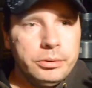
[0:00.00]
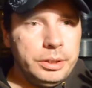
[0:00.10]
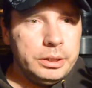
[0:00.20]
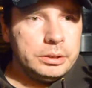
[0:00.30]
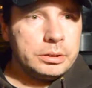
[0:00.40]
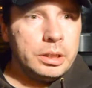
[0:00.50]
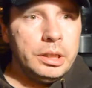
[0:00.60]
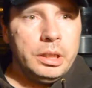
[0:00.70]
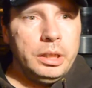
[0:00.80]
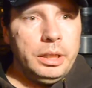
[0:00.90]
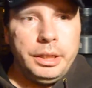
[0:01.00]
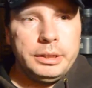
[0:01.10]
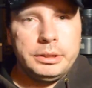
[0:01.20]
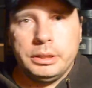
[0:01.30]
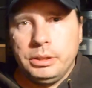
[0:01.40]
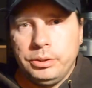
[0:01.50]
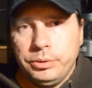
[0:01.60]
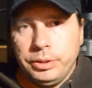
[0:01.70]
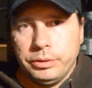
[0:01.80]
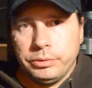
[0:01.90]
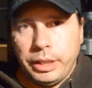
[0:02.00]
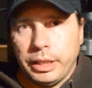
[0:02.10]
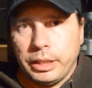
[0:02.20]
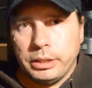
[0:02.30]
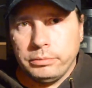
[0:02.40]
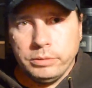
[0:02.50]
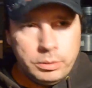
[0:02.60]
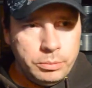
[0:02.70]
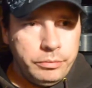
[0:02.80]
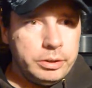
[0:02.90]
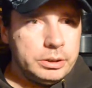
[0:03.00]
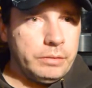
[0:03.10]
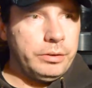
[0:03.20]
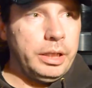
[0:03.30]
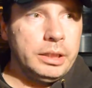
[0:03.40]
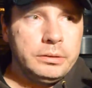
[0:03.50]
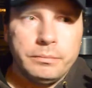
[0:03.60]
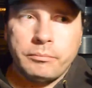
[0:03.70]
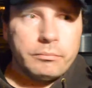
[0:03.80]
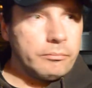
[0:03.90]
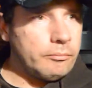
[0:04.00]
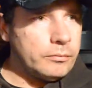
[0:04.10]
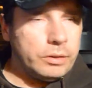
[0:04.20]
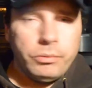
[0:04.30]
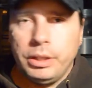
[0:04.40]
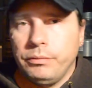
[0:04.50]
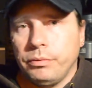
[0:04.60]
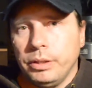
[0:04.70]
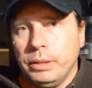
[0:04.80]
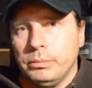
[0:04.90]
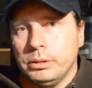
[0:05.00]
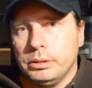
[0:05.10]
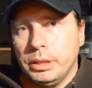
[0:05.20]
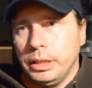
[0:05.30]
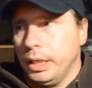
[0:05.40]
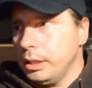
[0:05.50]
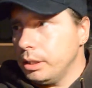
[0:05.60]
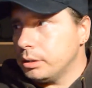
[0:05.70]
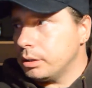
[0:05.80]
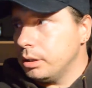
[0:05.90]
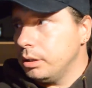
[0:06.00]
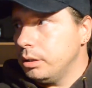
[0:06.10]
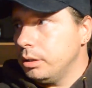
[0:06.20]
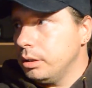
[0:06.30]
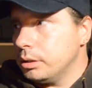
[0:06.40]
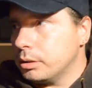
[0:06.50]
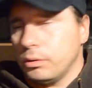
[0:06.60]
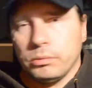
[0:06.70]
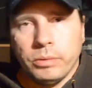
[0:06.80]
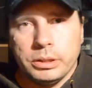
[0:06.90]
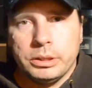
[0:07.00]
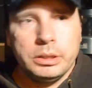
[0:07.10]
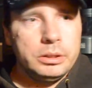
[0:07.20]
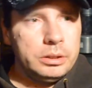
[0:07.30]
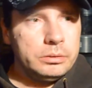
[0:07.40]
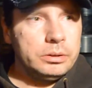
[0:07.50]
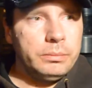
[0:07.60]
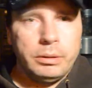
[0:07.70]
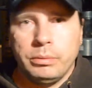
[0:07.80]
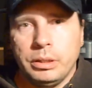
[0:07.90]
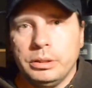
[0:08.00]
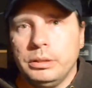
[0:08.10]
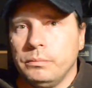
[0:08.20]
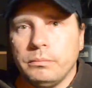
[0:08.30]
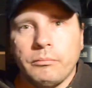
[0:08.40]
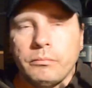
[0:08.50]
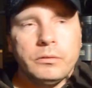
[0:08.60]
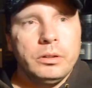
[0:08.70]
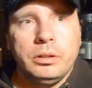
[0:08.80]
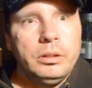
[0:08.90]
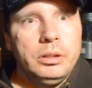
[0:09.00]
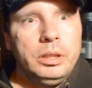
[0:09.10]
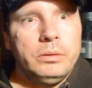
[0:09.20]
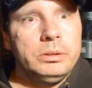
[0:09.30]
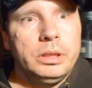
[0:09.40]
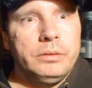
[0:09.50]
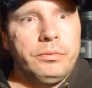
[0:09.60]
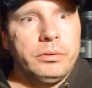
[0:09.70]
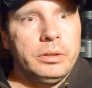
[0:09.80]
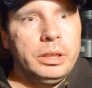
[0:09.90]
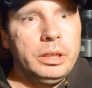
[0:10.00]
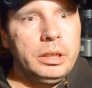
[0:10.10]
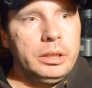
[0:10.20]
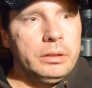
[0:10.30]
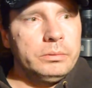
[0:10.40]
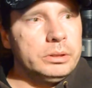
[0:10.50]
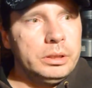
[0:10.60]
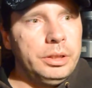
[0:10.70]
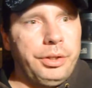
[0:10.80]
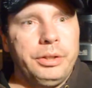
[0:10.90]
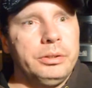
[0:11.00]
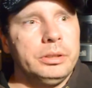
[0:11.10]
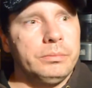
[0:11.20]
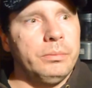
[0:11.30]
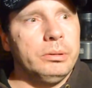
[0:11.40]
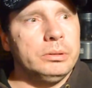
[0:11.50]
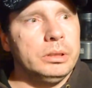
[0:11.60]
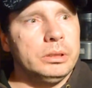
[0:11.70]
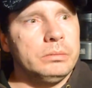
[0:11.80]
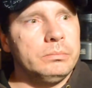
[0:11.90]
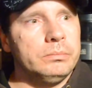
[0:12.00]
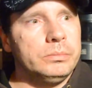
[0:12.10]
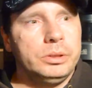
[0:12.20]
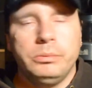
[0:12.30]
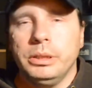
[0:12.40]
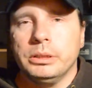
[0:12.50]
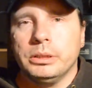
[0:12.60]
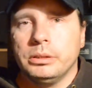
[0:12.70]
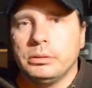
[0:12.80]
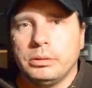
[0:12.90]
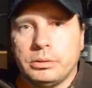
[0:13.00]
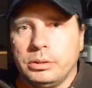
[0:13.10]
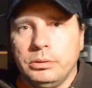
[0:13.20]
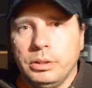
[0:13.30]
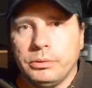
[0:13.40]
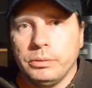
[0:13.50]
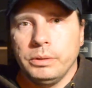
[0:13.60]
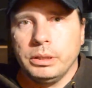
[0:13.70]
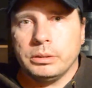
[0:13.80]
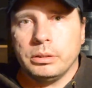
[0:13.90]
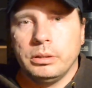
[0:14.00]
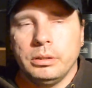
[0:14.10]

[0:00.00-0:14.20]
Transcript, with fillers: He's he's into you know that kind of the movie and stuff like that. waiting for him to say, hey, let's let's go and watch this, you know, blah blah. blah. And it was on for like I think it was in the theaters for about um, two weeks, two to three weeks.